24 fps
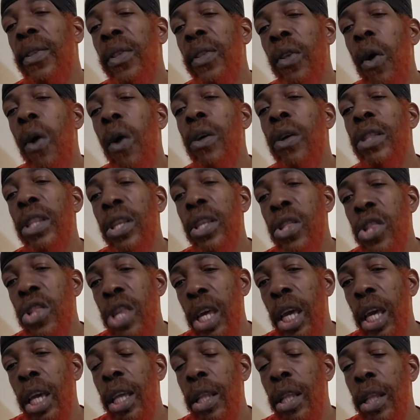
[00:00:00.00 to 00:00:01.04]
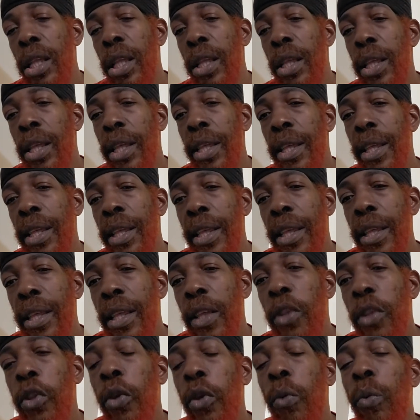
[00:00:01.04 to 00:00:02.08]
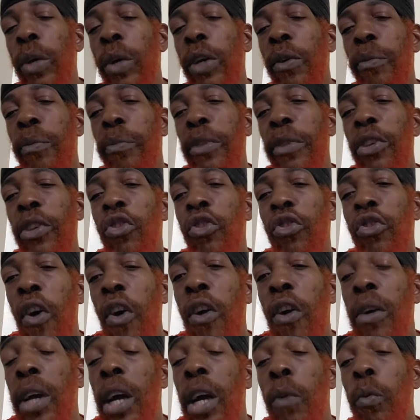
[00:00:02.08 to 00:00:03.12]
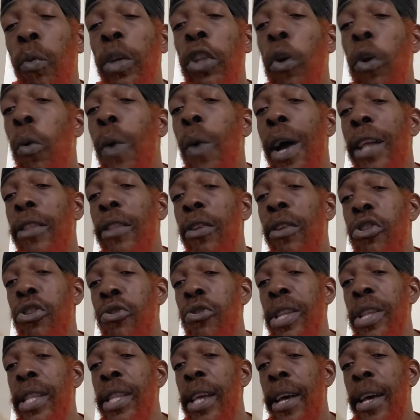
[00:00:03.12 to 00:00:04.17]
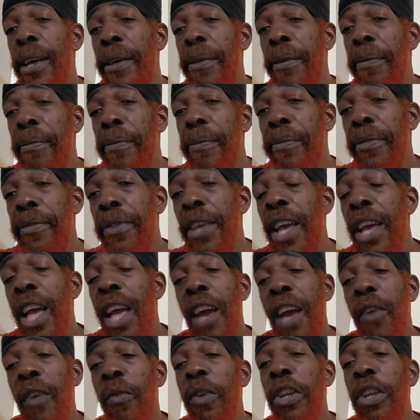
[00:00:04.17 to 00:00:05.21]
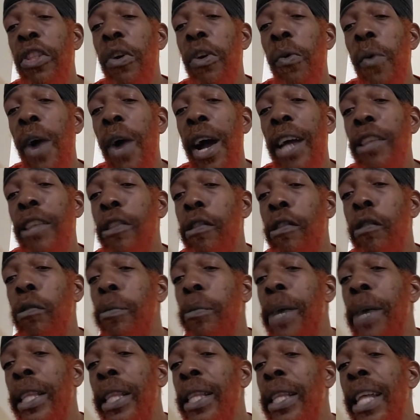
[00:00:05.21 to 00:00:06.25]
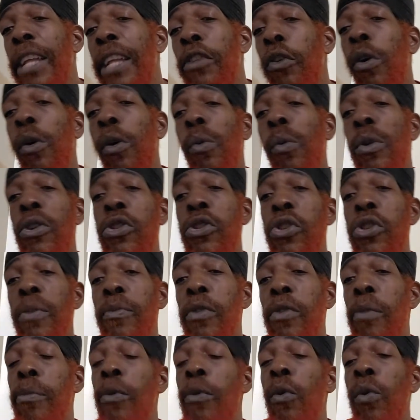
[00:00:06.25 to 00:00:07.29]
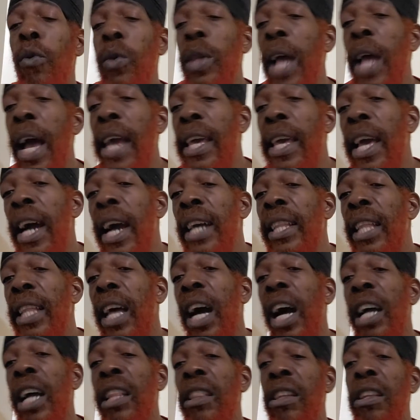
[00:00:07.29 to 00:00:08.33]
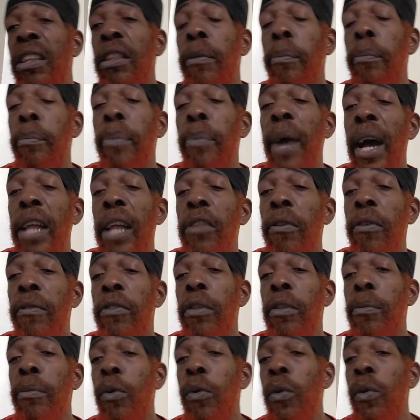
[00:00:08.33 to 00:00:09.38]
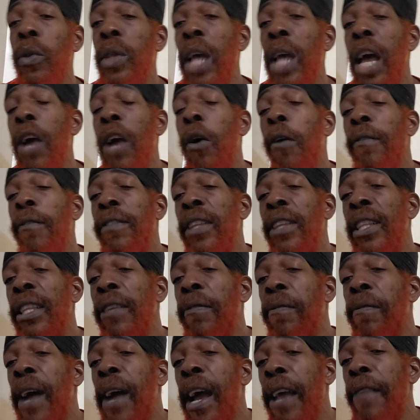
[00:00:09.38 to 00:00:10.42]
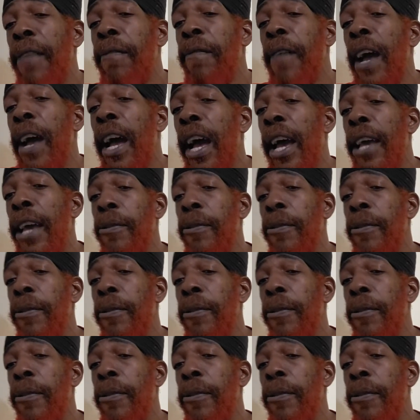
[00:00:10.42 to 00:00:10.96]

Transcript: on the chain, so we could be stronger. We don't want no traitor. We don't want nobody that don't worship the Most High and under the banner of the Most High of the divine vine.